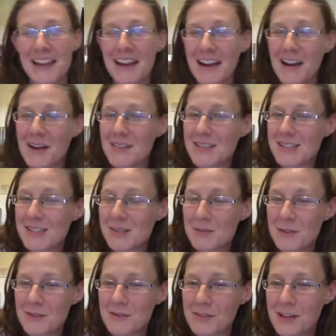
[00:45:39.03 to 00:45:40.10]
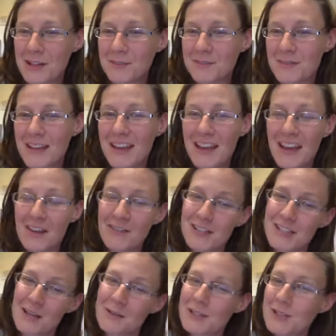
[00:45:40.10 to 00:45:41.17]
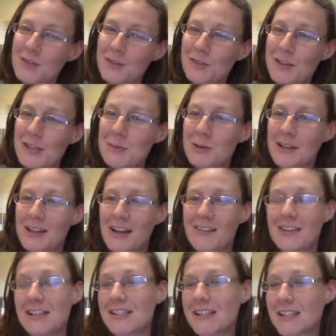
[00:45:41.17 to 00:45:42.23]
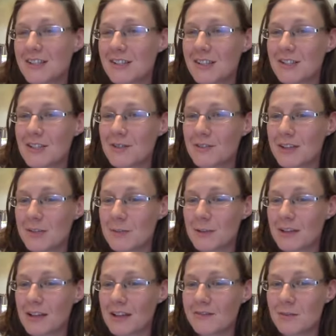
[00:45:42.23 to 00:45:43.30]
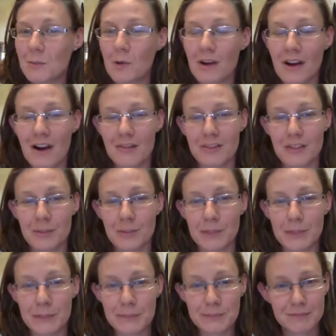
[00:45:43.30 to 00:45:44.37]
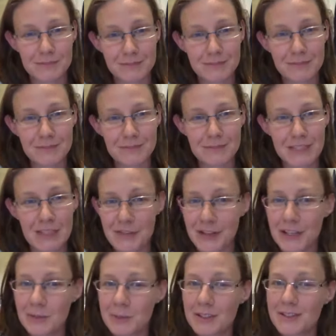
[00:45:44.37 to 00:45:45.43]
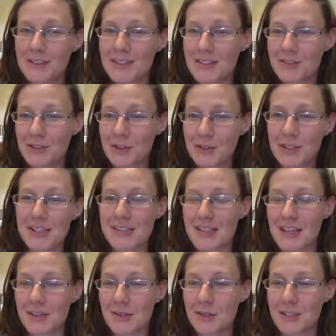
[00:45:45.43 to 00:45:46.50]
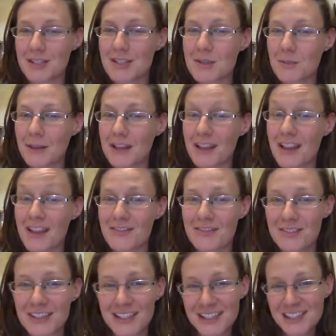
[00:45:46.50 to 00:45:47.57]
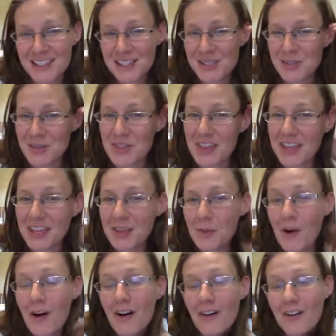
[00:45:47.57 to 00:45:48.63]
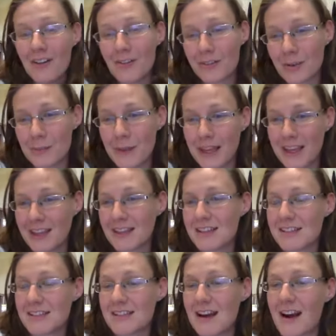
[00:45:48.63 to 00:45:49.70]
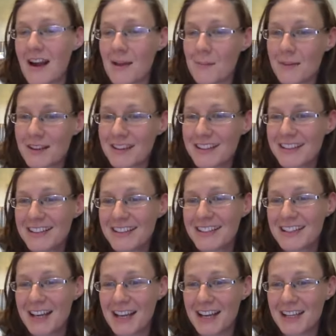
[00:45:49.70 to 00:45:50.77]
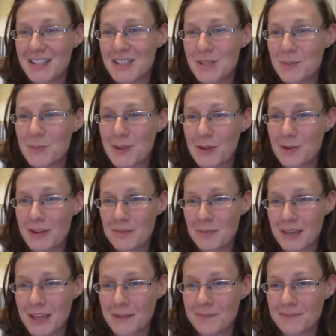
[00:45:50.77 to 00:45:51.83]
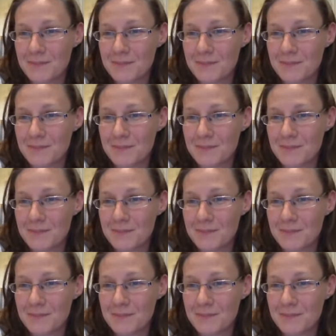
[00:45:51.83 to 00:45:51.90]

This has been fun. Every time I do a Facebook Live, I say I should do Facebook Lives more often, but I find them a little difficult to schedule into my life. So thank you all for making this time to be with me.